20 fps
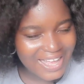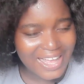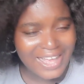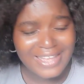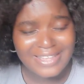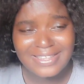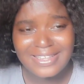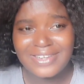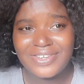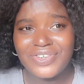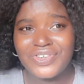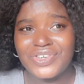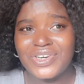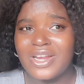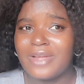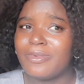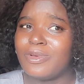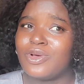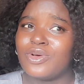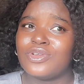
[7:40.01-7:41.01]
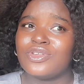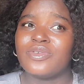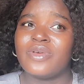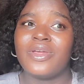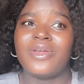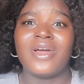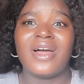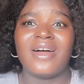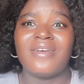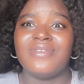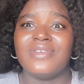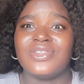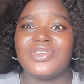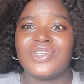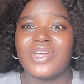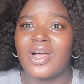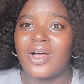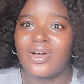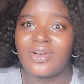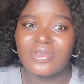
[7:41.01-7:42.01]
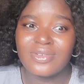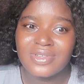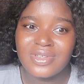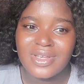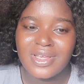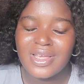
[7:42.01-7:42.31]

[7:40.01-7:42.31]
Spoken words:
I said try because when you have a child,